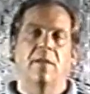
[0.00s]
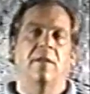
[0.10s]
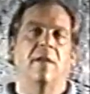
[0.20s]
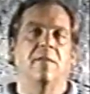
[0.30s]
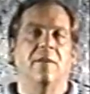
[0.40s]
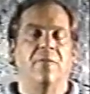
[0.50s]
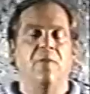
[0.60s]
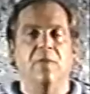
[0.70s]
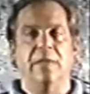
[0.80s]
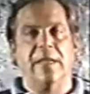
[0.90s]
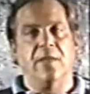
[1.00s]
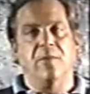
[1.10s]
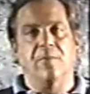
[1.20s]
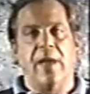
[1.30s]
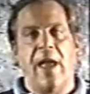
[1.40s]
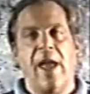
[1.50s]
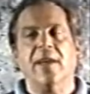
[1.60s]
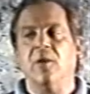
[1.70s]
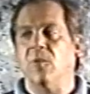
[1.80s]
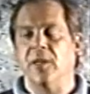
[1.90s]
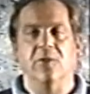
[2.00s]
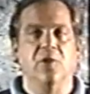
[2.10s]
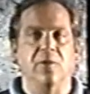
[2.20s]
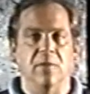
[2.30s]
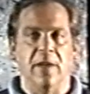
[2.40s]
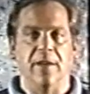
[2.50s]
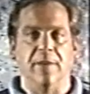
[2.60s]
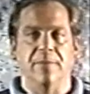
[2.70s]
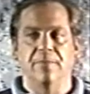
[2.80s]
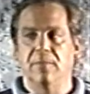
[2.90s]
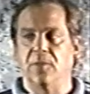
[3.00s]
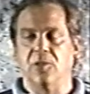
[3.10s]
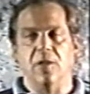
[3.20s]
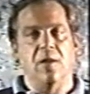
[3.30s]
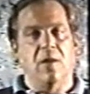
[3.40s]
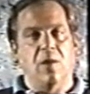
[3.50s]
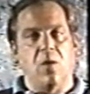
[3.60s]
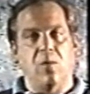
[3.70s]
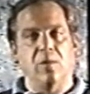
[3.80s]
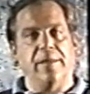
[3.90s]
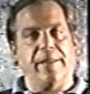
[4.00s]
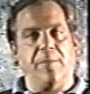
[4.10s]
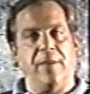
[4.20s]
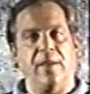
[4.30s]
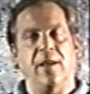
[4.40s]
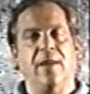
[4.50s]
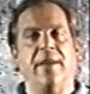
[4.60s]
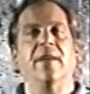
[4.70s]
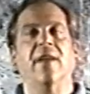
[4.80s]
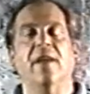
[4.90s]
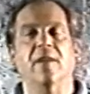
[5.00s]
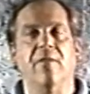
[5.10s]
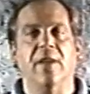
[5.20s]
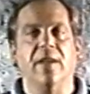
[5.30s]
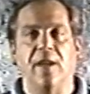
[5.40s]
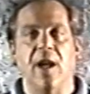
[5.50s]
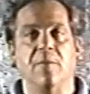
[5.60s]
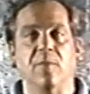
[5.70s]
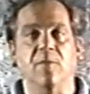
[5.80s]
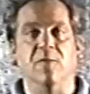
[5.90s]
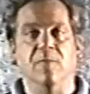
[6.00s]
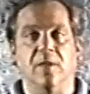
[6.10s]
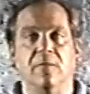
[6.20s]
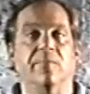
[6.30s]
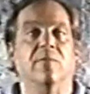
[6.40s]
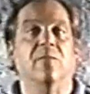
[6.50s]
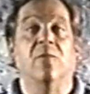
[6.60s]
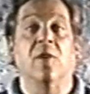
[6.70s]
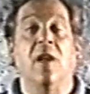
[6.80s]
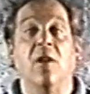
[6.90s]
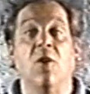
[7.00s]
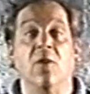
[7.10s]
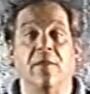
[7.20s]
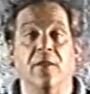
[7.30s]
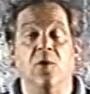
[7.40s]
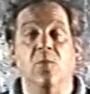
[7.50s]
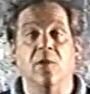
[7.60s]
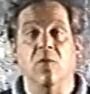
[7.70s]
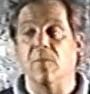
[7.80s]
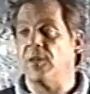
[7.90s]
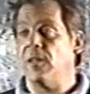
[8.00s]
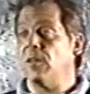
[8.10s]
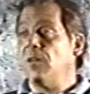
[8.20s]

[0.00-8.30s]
Now, if you intend to edit what you shoot later, you should hold at the beginning and end of any camera movement for a lot longer than you would normally.